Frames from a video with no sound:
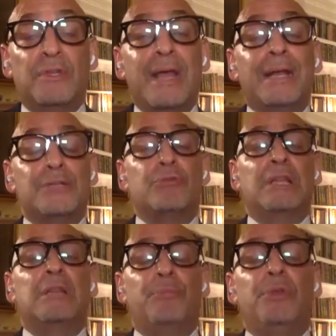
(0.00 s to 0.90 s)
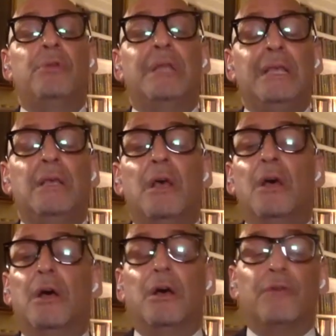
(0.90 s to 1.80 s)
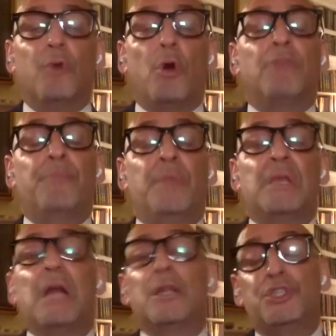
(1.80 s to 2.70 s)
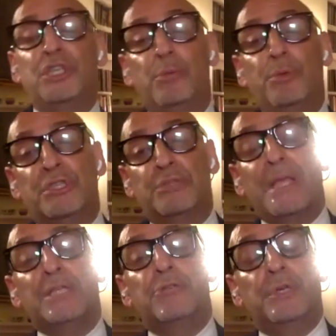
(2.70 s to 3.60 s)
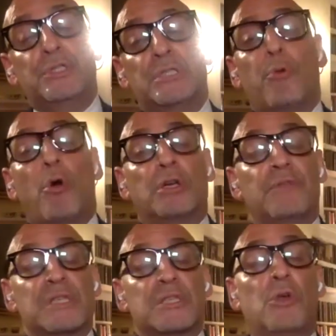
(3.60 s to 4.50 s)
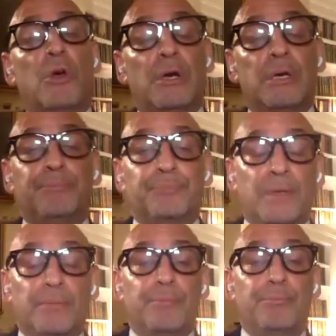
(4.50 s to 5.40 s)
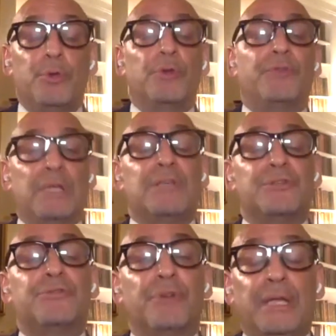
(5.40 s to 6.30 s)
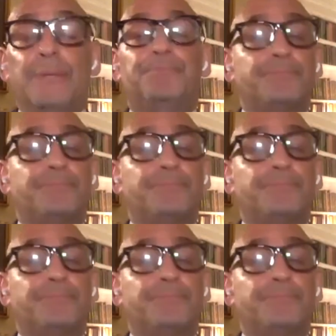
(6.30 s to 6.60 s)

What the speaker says: And that is really the beauty of all mythology, which is Masonry, which is part of this long, beautiful history